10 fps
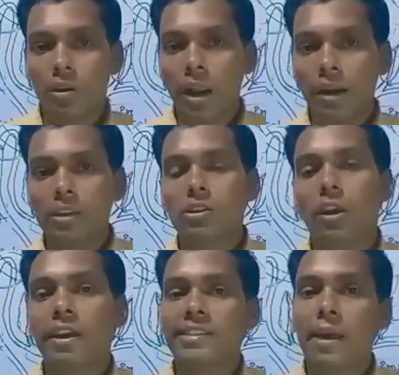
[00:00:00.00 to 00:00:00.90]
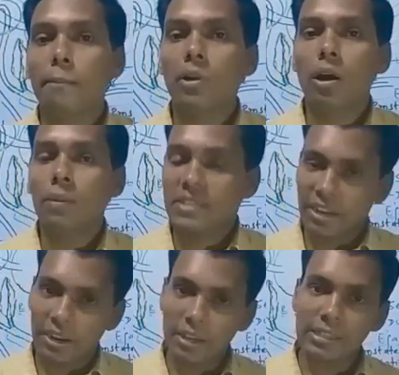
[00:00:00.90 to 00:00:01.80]
That is example of
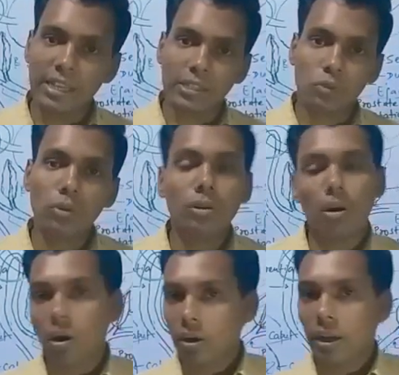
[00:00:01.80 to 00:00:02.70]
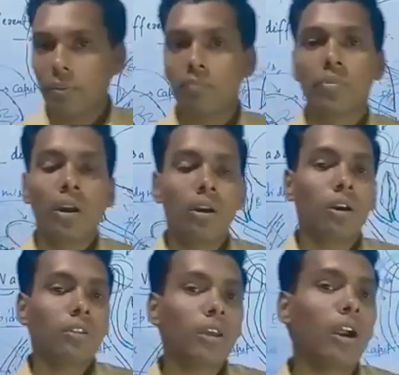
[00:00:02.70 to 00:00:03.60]
secondary sexual organ.
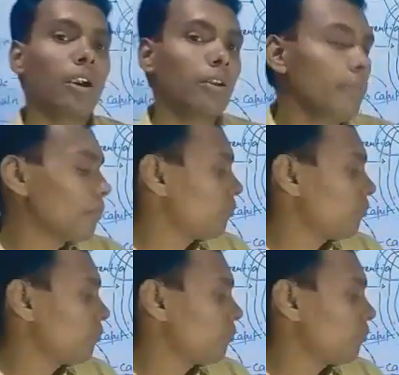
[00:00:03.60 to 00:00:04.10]
Third,